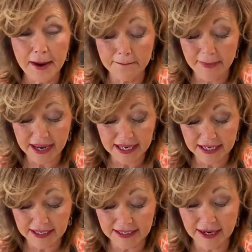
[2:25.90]
I'm
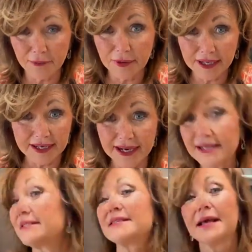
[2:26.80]
making a really
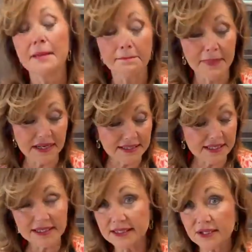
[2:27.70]
nice
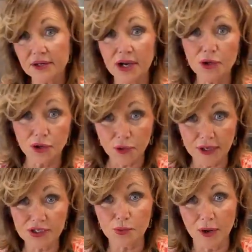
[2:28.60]
Mexican dinner and you're
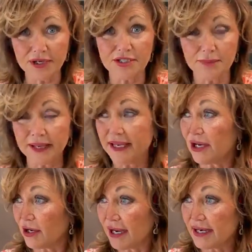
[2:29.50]
going to want to be
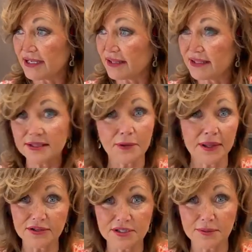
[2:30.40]
here. And the
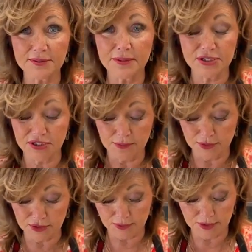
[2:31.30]
weather's supposed to be
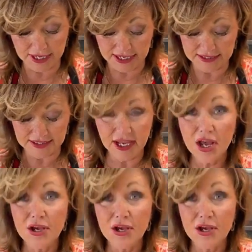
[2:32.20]
super, super nice.